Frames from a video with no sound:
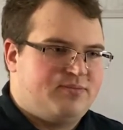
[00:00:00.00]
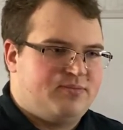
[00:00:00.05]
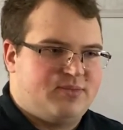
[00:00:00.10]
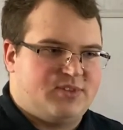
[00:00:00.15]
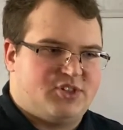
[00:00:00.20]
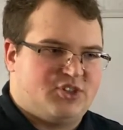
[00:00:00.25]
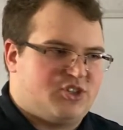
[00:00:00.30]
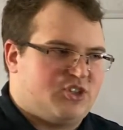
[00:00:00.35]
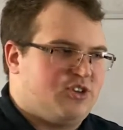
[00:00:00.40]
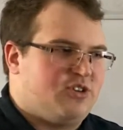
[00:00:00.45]

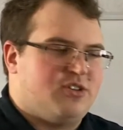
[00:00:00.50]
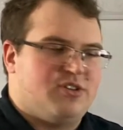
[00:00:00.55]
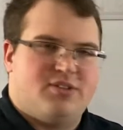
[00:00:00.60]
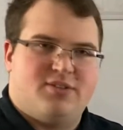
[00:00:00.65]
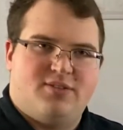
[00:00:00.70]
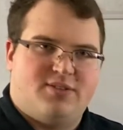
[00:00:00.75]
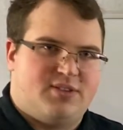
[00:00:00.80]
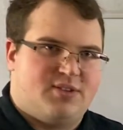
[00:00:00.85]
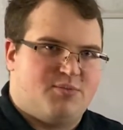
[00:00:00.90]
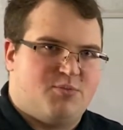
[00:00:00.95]
just
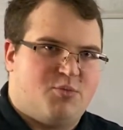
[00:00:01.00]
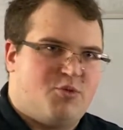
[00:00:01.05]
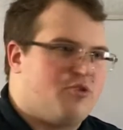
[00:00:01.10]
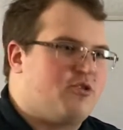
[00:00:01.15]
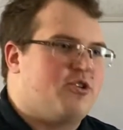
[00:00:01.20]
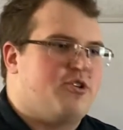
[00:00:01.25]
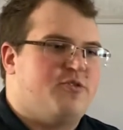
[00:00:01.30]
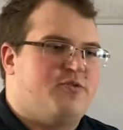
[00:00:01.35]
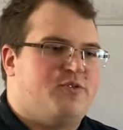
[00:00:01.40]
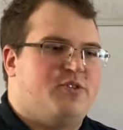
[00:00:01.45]
the
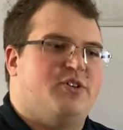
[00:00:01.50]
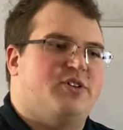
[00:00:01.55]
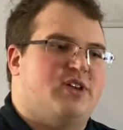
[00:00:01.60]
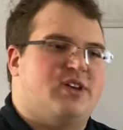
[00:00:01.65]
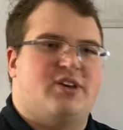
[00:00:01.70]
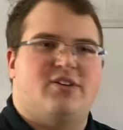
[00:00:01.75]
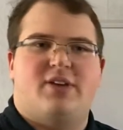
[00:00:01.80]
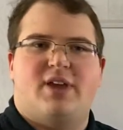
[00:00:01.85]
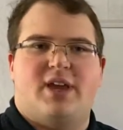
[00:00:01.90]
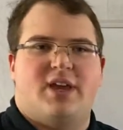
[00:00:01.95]
more you feel
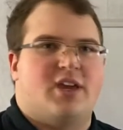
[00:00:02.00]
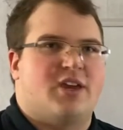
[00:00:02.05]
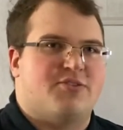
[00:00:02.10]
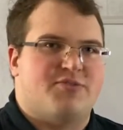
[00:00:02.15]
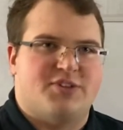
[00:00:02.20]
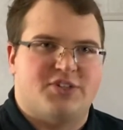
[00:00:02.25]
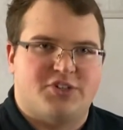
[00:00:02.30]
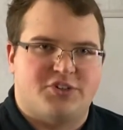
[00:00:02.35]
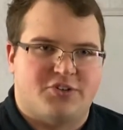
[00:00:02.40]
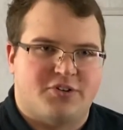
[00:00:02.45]
like you're getting in
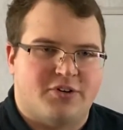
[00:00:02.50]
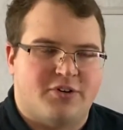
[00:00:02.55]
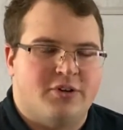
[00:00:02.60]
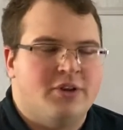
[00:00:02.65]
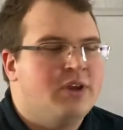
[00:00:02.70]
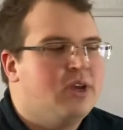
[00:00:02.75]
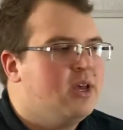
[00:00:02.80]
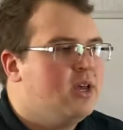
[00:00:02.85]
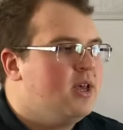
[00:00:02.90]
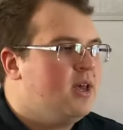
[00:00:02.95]
return.
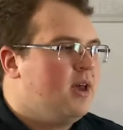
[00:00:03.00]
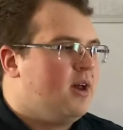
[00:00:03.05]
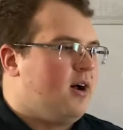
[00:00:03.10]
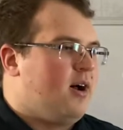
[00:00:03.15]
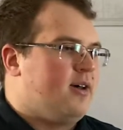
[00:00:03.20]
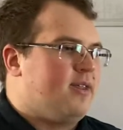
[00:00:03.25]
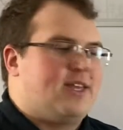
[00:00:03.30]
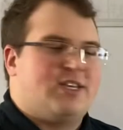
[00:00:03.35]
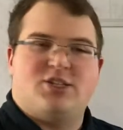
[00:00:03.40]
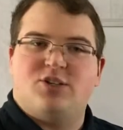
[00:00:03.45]

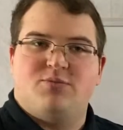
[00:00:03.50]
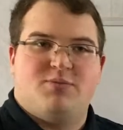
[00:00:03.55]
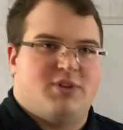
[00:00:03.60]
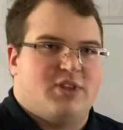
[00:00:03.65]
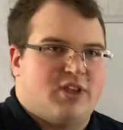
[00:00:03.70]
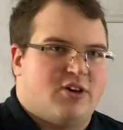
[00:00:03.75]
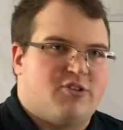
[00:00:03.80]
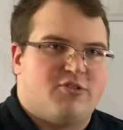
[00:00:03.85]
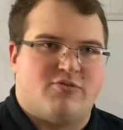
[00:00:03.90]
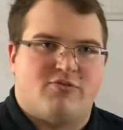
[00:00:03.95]
That shouldn't be
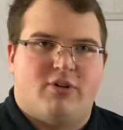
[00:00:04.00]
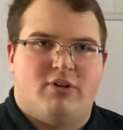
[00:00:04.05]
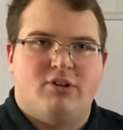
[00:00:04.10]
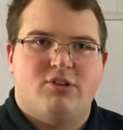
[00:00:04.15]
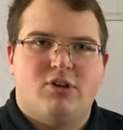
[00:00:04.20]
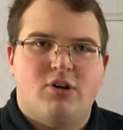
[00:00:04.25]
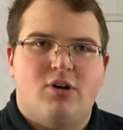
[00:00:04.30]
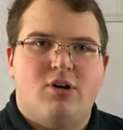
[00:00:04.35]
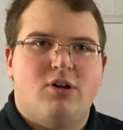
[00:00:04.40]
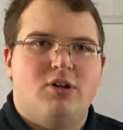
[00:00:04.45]
the overall
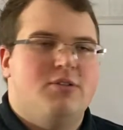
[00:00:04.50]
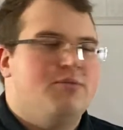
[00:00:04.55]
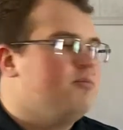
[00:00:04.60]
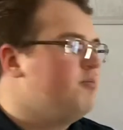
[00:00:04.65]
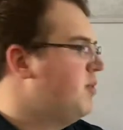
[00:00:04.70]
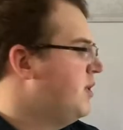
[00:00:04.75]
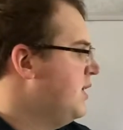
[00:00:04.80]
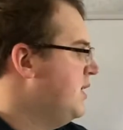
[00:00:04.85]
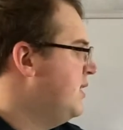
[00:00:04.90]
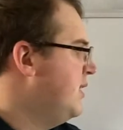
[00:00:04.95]
goal,
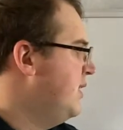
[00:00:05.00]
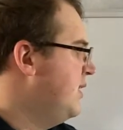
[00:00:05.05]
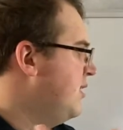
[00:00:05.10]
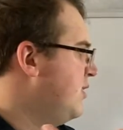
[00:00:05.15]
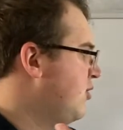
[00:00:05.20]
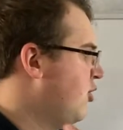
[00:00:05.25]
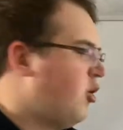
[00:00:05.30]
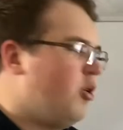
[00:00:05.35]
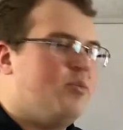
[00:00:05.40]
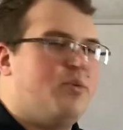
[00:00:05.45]
but
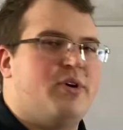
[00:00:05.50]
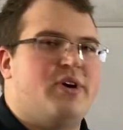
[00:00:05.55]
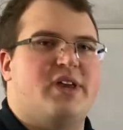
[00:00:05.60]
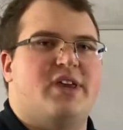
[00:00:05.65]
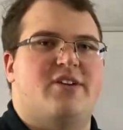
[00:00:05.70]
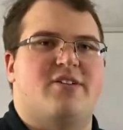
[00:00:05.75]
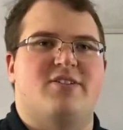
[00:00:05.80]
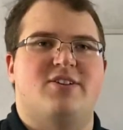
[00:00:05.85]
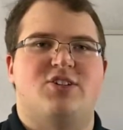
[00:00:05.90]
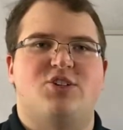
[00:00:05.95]
the whole point
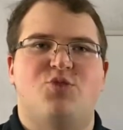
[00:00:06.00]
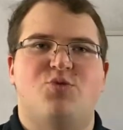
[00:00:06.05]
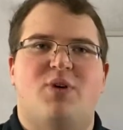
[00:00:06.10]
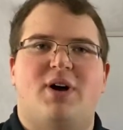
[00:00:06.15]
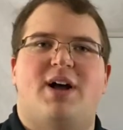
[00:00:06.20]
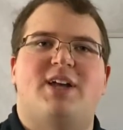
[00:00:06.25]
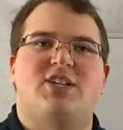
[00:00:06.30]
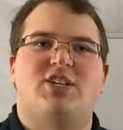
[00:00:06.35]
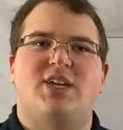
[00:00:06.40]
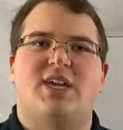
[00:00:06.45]
here is you
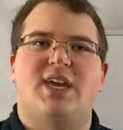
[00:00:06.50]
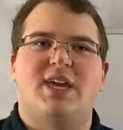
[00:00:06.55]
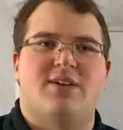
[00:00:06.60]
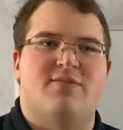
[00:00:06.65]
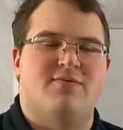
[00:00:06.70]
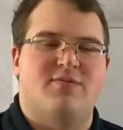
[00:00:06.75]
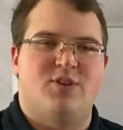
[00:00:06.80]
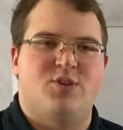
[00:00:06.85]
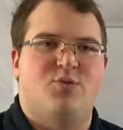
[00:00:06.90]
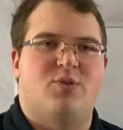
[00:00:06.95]
want to
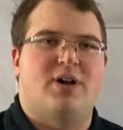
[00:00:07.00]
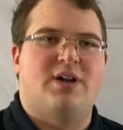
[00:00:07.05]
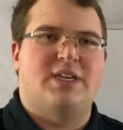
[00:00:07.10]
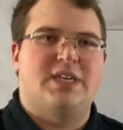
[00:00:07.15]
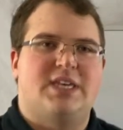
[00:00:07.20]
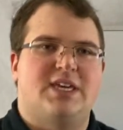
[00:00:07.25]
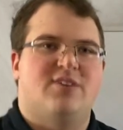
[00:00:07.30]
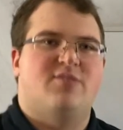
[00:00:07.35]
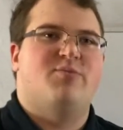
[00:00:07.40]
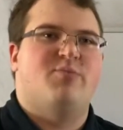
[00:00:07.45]
give. You
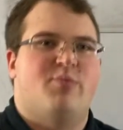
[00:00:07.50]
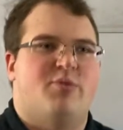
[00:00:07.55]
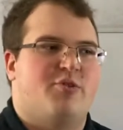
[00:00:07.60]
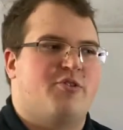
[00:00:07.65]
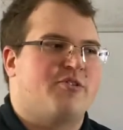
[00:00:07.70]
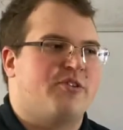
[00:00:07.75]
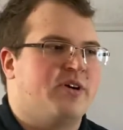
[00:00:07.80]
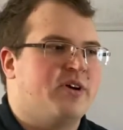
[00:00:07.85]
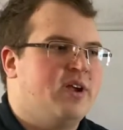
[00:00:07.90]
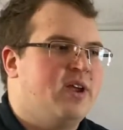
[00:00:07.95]
want to give
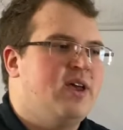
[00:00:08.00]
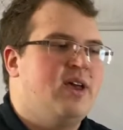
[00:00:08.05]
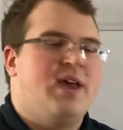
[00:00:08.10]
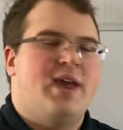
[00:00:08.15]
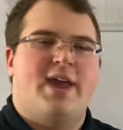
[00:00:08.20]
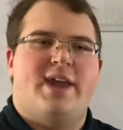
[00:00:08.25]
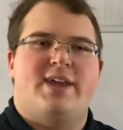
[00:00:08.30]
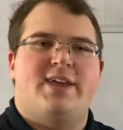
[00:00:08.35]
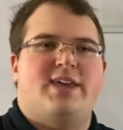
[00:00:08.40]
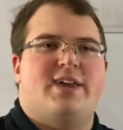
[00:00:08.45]
more
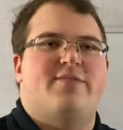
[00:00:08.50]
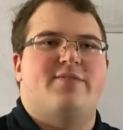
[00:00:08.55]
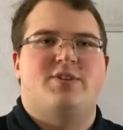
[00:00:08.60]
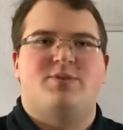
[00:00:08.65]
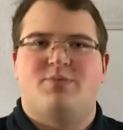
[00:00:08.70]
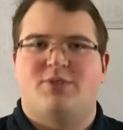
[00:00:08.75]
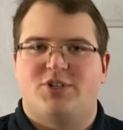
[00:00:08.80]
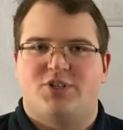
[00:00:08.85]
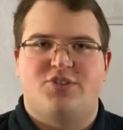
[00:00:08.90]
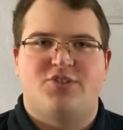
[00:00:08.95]
and give
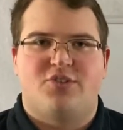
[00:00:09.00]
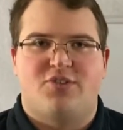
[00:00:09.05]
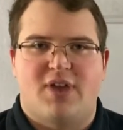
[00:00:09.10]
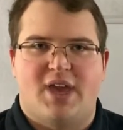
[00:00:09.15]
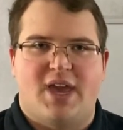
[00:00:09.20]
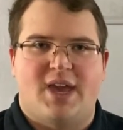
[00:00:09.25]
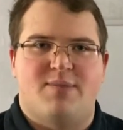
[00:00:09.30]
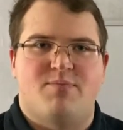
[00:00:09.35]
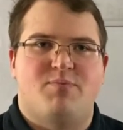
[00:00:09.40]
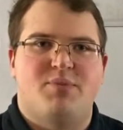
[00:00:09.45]
as much as you
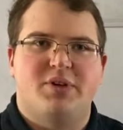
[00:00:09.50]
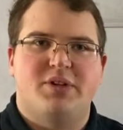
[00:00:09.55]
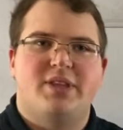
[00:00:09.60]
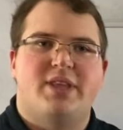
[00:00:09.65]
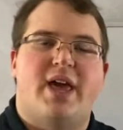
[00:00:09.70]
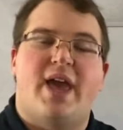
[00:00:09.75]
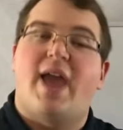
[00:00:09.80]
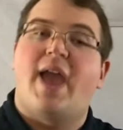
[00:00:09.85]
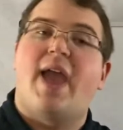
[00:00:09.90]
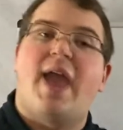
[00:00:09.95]
can. Build
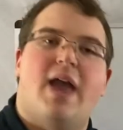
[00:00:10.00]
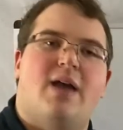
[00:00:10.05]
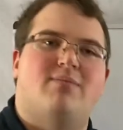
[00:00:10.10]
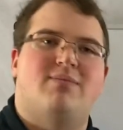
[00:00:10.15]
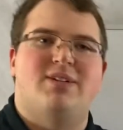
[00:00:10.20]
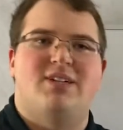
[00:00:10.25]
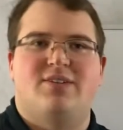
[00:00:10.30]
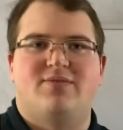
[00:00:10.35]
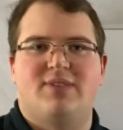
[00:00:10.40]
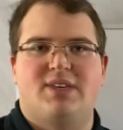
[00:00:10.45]
that
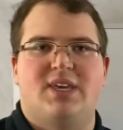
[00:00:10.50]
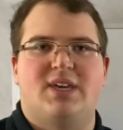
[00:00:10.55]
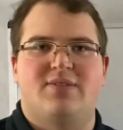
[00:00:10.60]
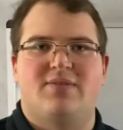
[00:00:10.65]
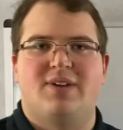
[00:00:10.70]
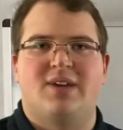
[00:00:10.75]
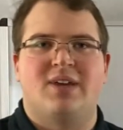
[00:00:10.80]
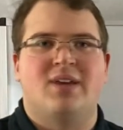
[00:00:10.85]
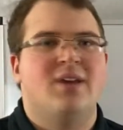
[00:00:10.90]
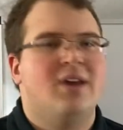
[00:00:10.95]
habit of
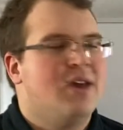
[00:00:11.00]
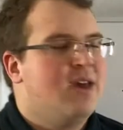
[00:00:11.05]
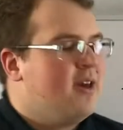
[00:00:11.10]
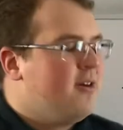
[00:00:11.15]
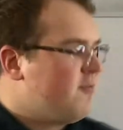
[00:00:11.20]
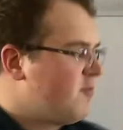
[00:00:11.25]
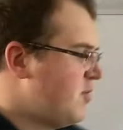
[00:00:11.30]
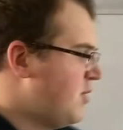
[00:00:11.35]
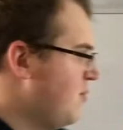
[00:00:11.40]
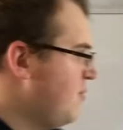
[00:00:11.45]
giving
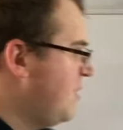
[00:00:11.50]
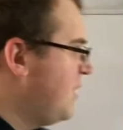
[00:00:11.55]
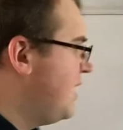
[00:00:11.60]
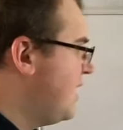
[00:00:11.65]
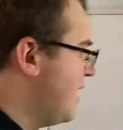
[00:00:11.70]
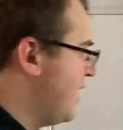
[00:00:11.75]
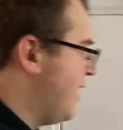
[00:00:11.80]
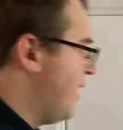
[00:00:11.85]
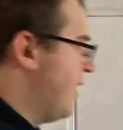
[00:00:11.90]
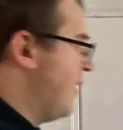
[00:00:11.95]
from the
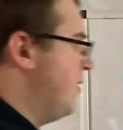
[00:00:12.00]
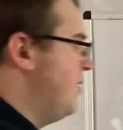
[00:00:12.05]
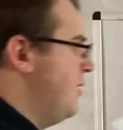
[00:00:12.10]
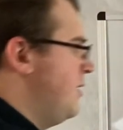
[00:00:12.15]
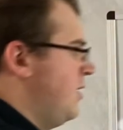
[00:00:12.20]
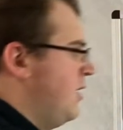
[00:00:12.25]
beginning,